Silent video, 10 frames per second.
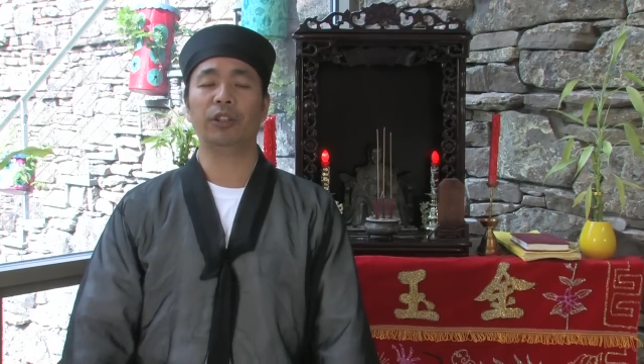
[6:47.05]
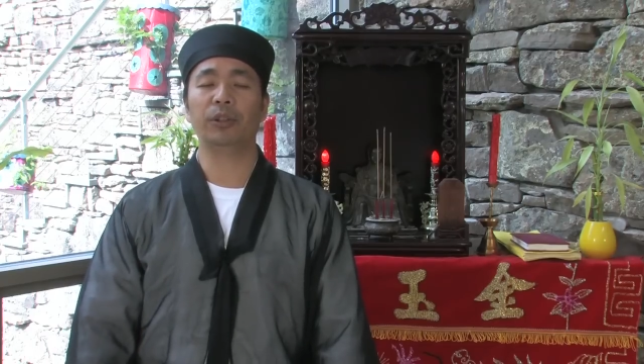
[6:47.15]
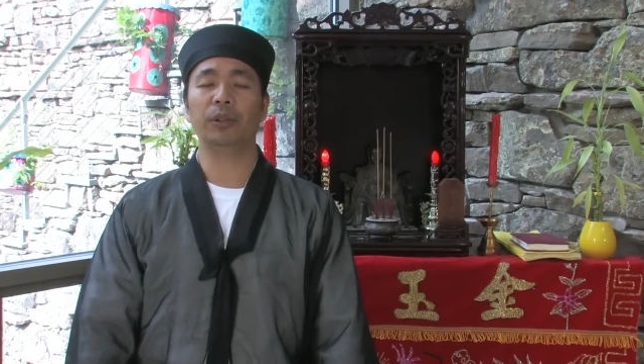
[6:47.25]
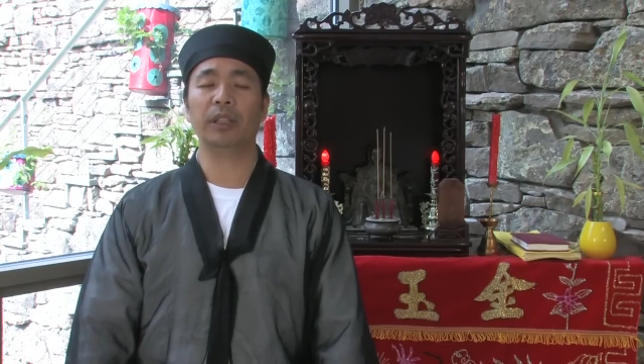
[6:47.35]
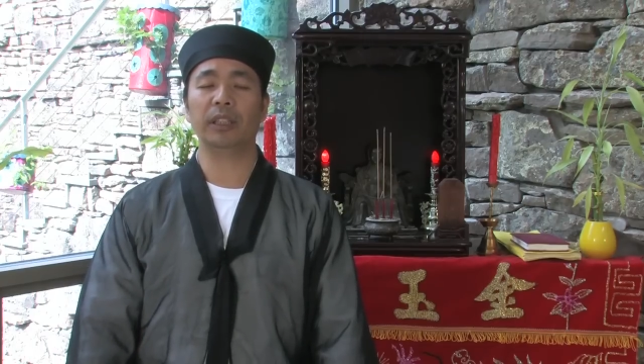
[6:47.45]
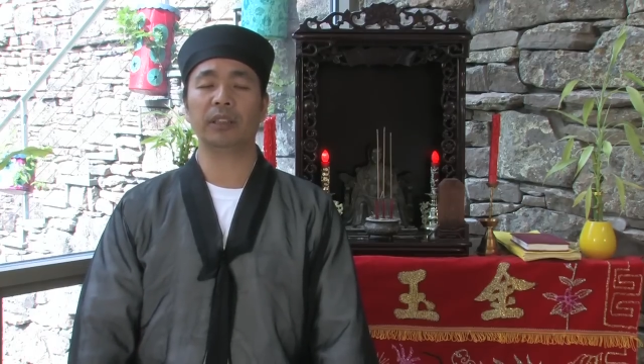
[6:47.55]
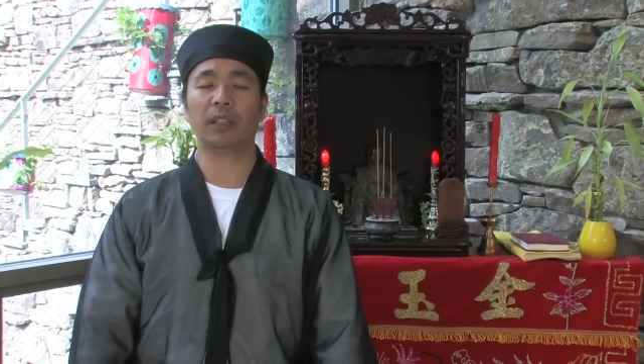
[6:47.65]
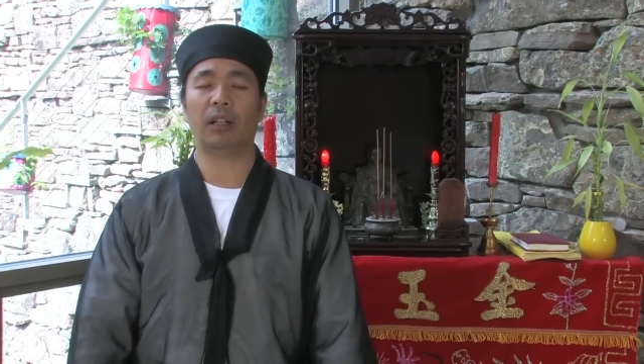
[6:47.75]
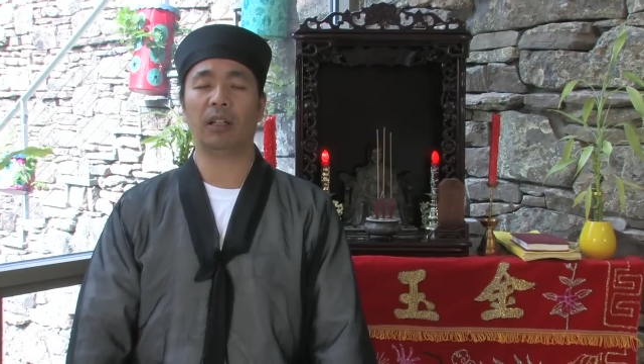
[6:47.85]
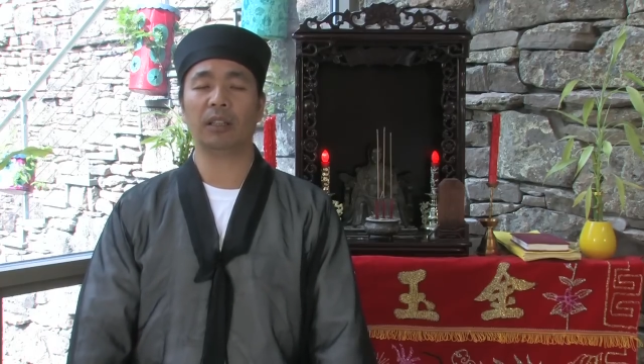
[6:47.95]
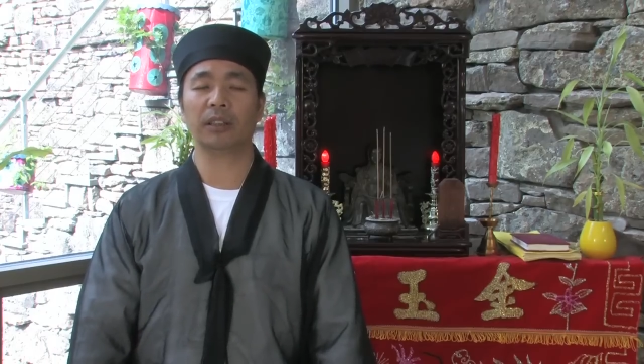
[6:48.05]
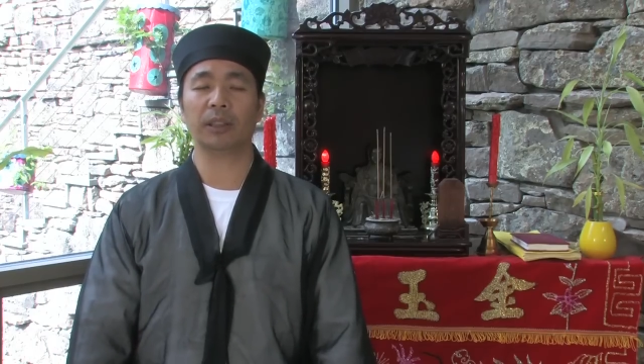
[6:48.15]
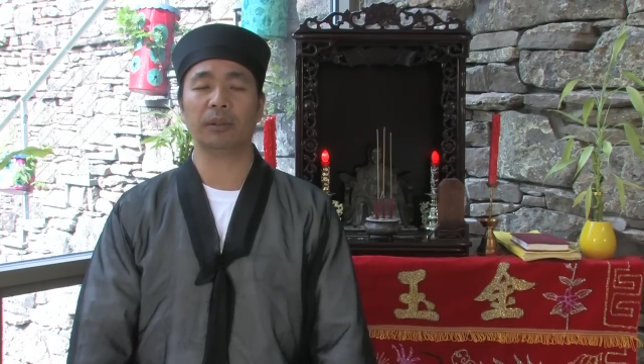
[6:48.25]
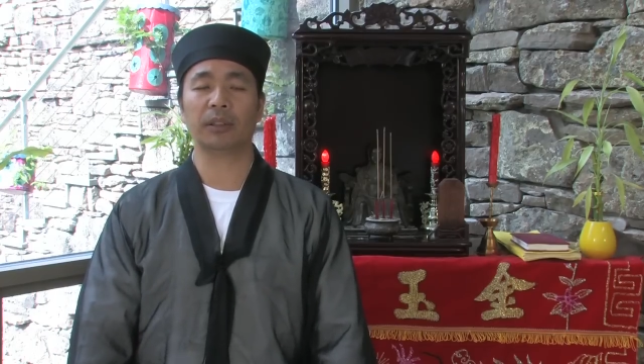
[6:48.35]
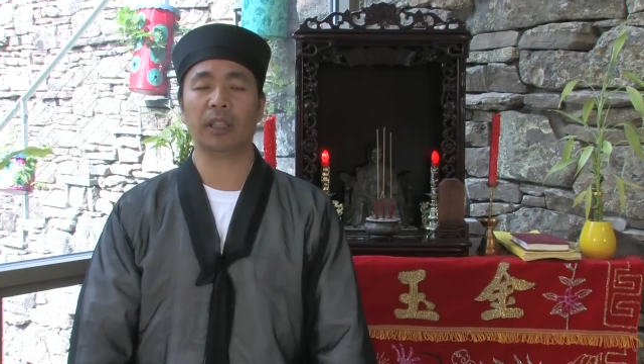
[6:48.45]
Do this
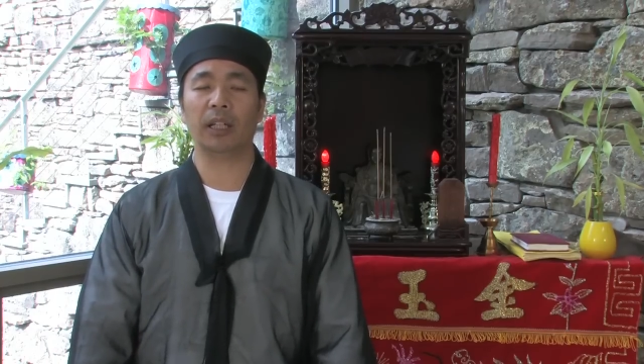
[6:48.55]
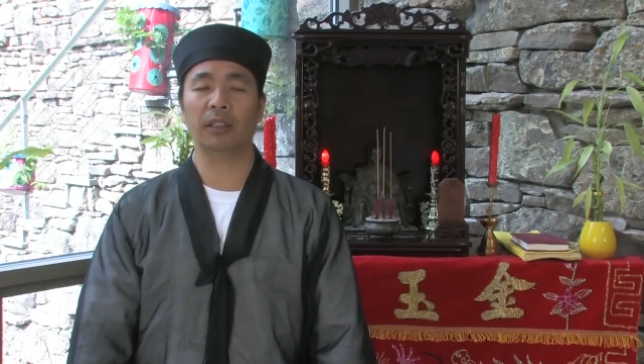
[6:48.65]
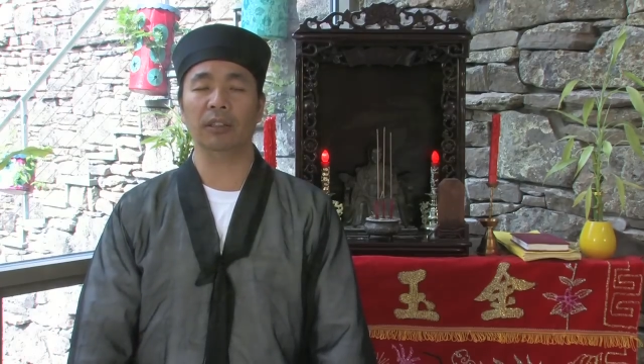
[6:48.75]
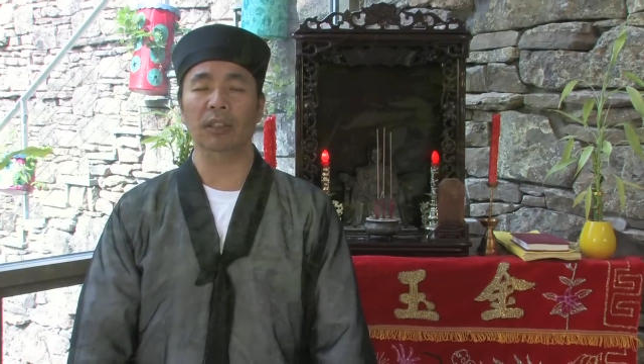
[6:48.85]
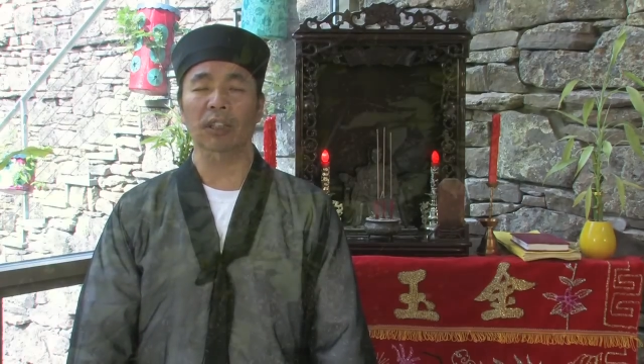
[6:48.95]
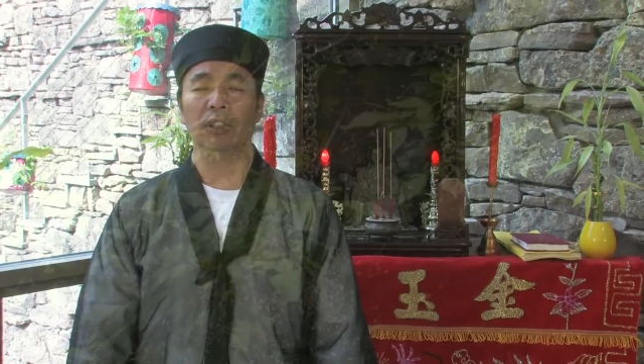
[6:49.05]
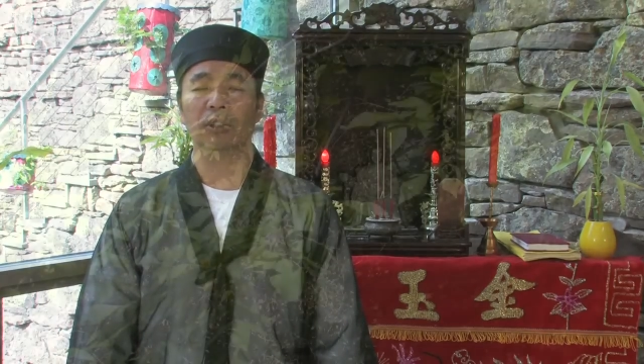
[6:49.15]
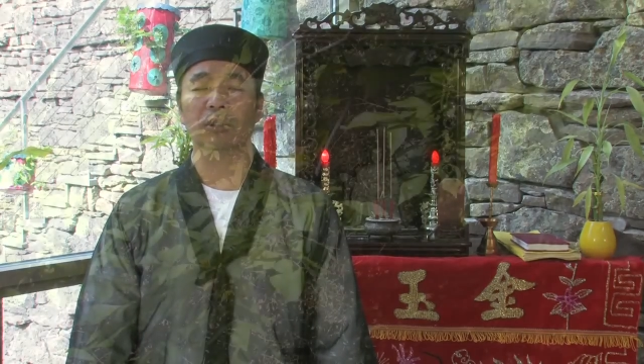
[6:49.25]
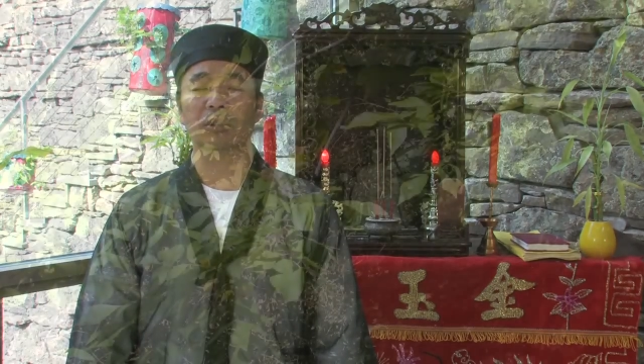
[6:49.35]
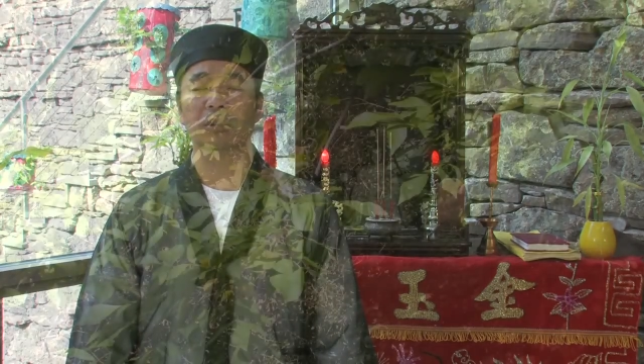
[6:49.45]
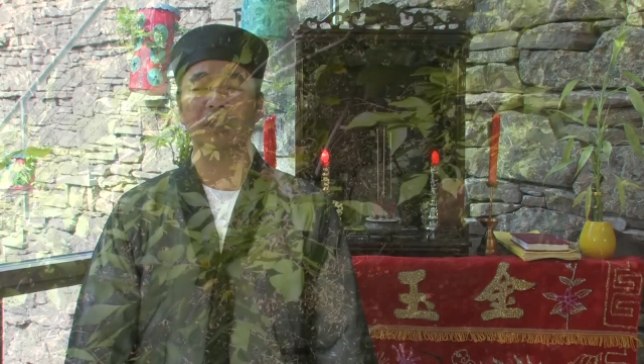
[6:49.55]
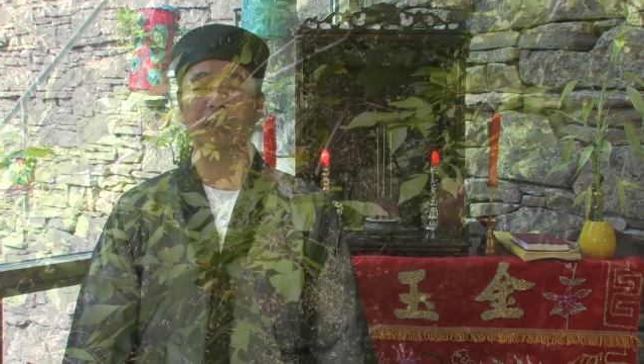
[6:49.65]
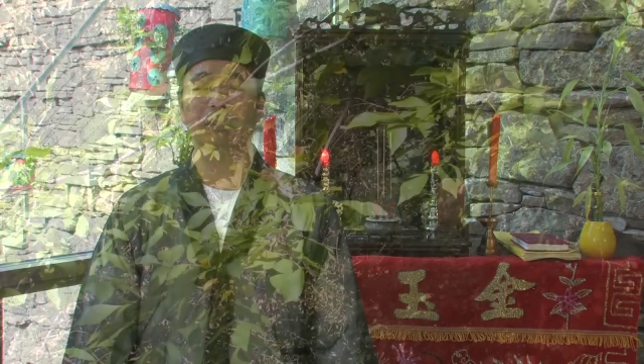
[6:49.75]
also 10 to 20